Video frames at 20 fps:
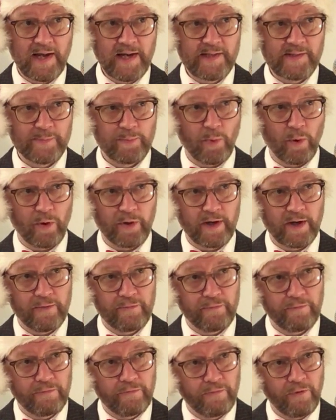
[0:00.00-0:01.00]

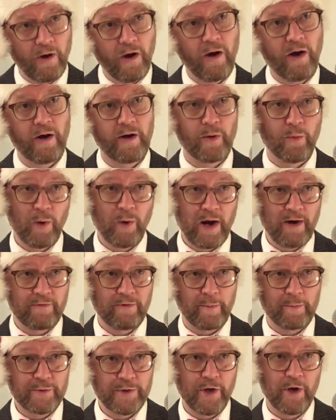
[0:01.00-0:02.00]
exported far away
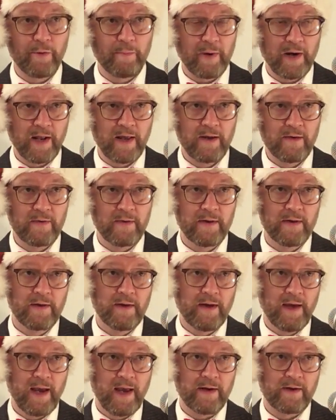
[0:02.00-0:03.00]
from Germany
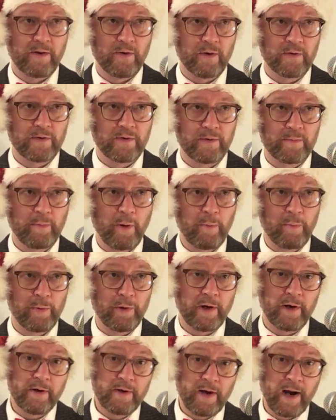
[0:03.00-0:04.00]
and got
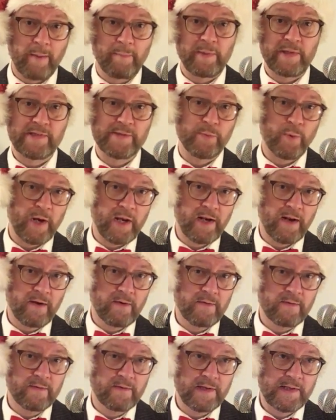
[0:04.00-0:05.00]
popular up in
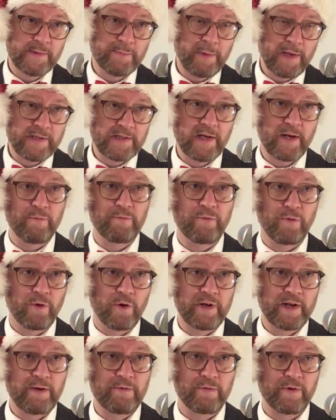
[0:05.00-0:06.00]
Sweden, especially
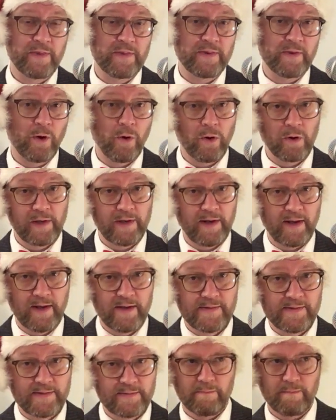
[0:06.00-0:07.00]
for different
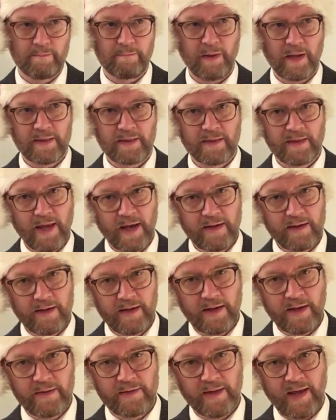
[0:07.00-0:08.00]
holidays. But
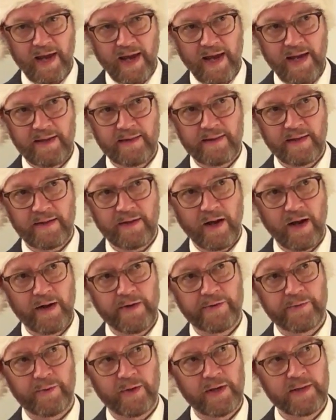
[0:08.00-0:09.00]
then in the
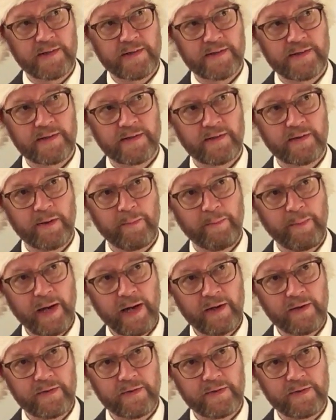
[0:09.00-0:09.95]
1800s, the beer